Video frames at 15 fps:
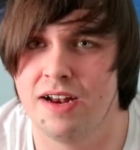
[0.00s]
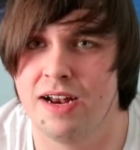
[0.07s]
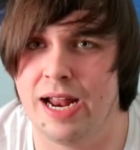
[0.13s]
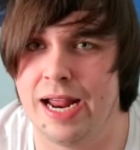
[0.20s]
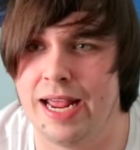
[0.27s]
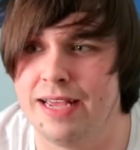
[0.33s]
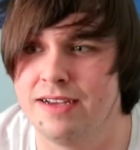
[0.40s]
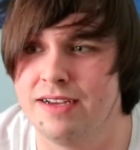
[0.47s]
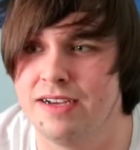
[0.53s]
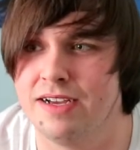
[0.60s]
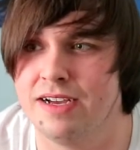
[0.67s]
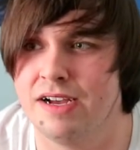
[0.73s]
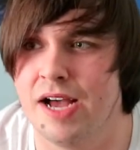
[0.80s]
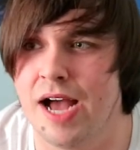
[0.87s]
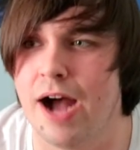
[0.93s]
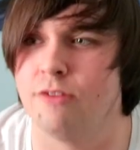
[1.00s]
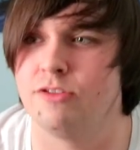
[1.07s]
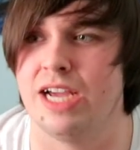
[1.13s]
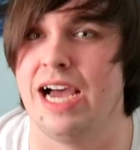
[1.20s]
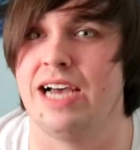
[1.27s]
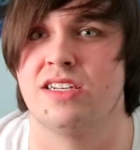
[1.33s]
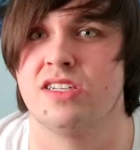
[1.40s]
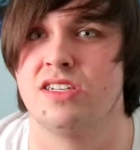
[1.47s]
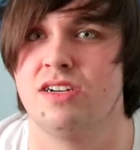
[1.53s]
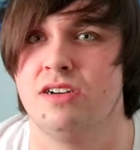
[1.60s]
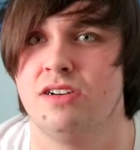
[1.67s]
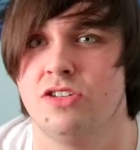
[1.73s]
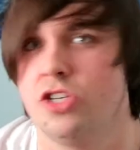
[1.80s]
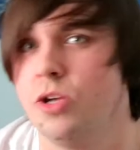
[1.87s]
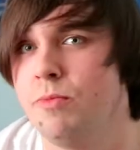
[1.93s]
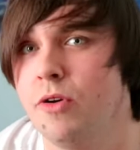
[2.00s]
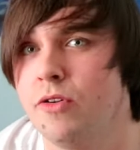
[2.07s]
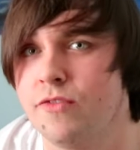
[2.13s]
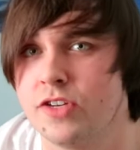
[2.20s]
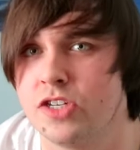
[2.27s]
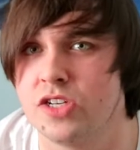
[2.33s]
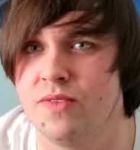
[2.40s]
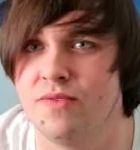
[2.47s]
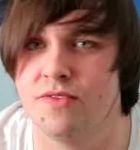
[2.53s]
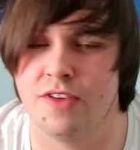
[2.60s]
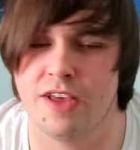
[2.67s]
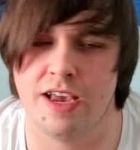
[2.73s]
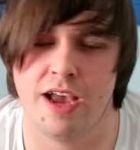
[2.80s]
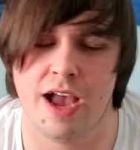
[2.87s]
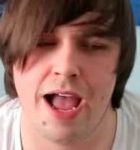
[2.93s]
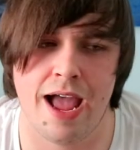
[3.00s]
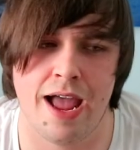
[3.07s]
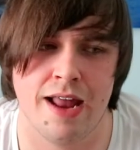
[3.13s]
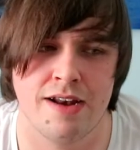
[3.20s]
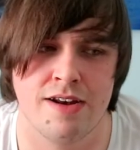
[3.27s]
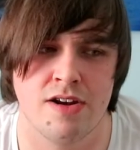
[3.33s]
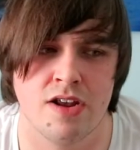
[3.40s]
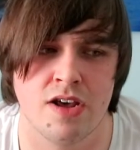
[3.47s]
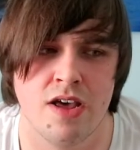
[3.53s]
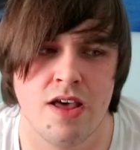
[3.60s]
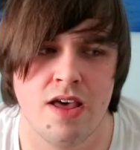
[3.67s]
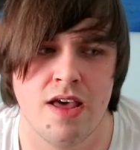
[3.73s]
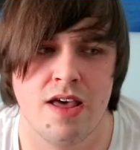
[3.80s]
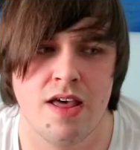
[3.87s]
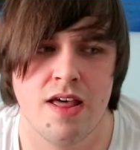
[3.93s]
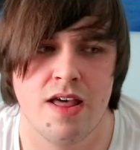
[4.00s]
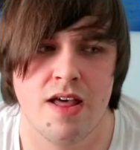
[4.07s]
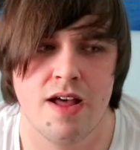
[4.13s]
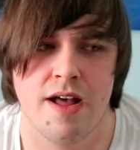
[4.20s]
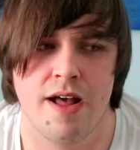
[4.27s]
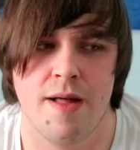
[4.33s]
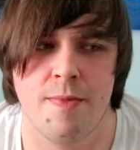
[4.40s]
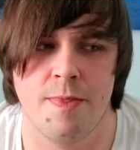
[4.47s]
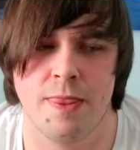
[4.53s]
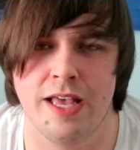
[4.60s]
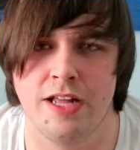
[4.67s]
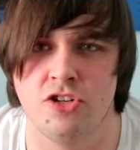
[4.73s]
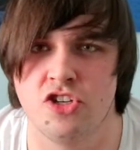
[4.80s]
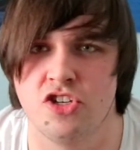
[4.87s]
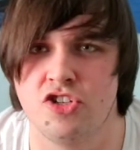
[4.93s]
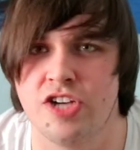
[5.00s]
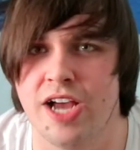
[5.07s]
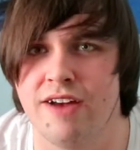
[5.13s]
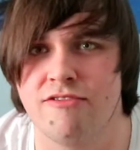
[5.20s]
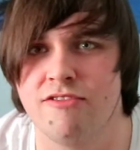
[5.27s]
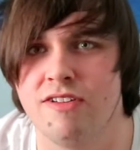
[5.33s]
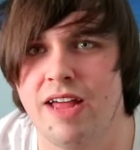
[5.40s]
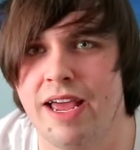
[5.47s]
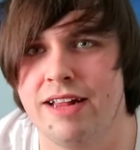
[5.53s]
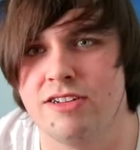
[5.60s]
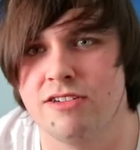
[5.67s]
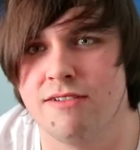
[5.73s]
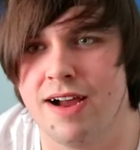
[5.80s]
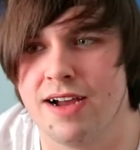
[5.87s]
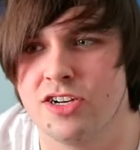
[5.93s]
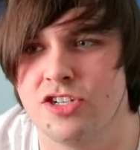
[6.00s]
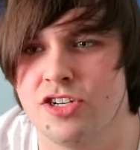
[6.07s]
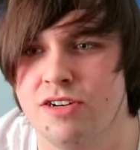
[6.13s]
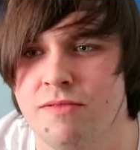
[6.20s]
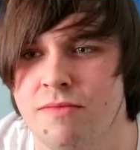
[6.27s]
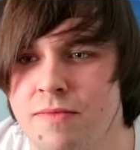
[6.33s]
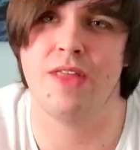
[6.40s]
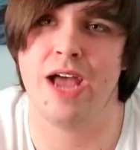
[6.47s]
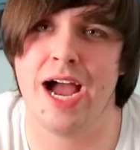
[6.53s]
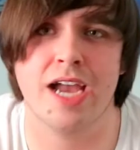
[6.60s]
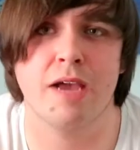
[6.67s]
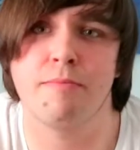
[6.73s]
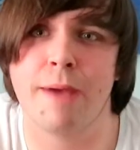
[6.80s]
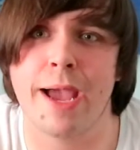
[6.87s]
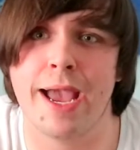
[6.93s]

like how to ask someone for something and just general interaction. I could